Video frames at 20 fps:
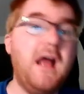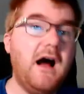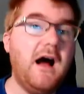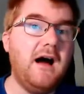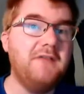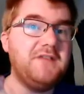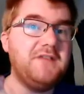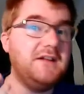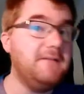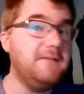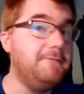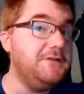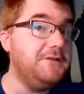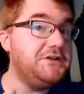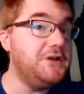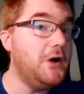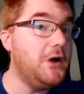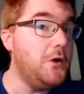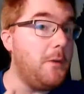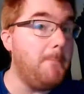I've done a
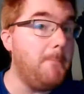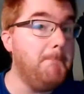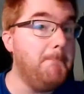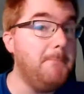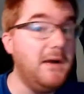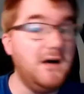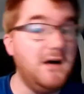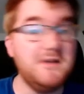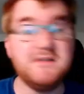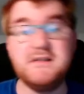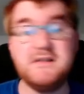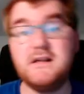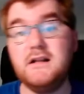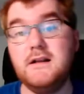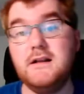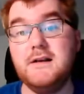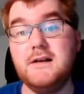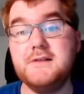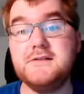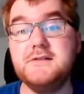video
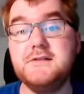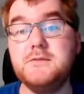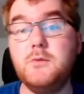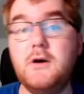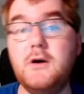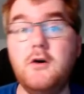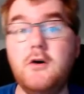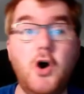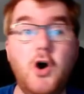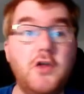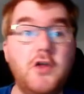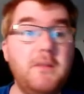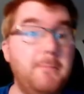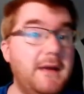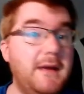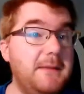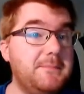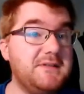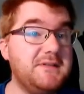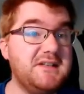masterclass as well on the
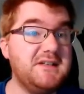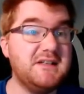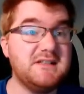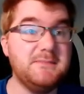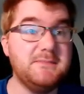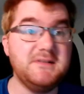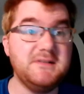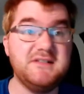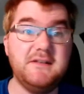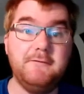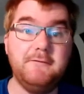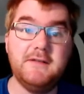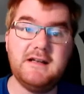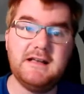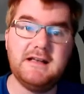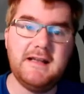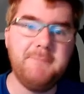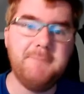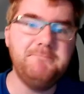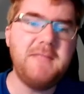paper 6
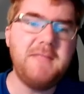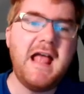specifically.